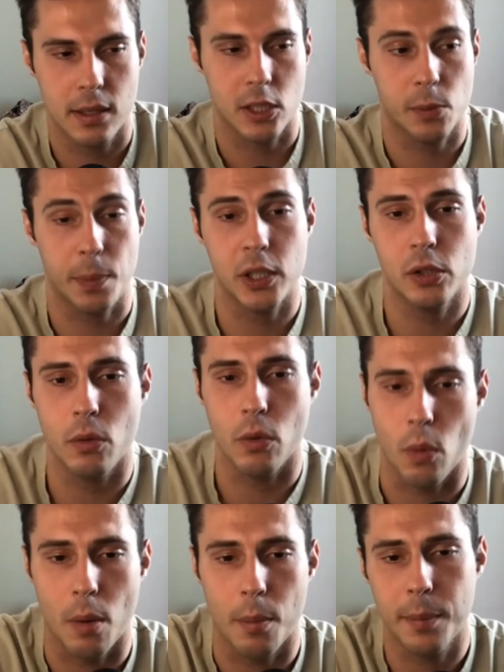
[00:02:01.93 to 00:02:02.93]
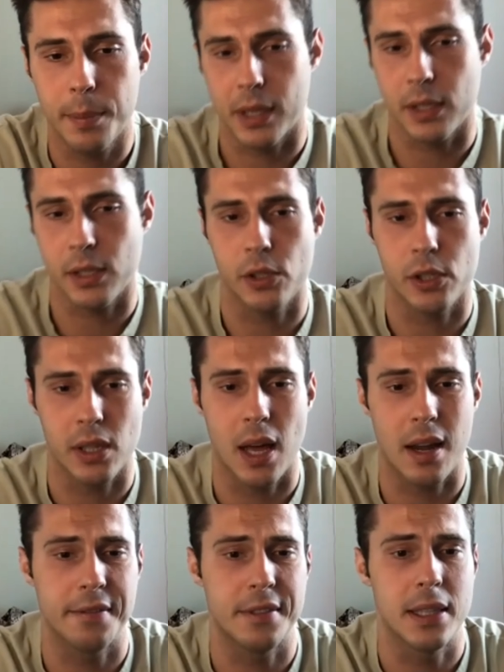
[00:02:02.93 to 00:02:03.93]
especially with Walmart, because there's a lot
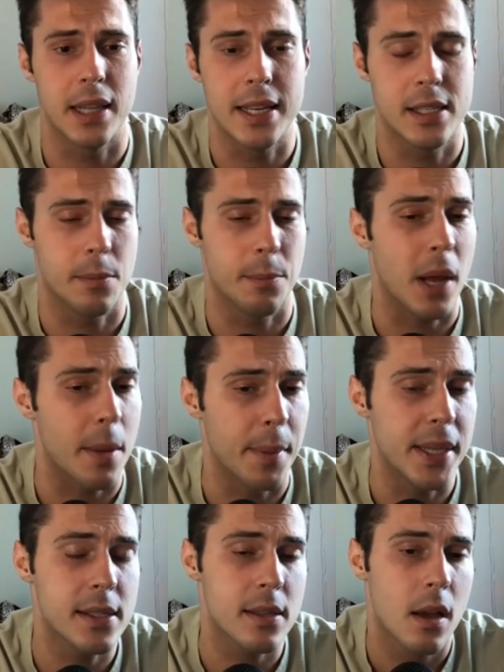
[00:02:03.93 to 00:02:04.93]
of delays in payments.